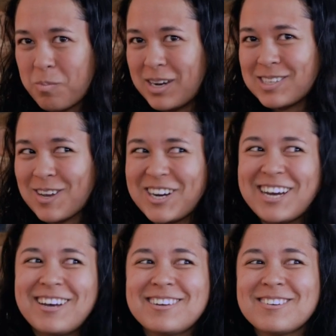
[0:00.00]

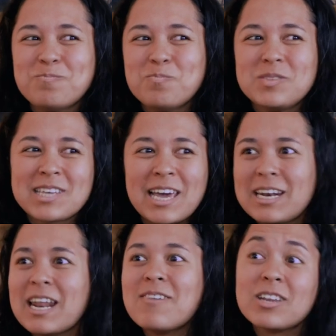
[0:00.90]
Minnesota and
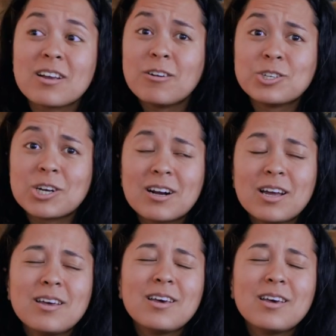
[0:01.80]
Scandinavian culture.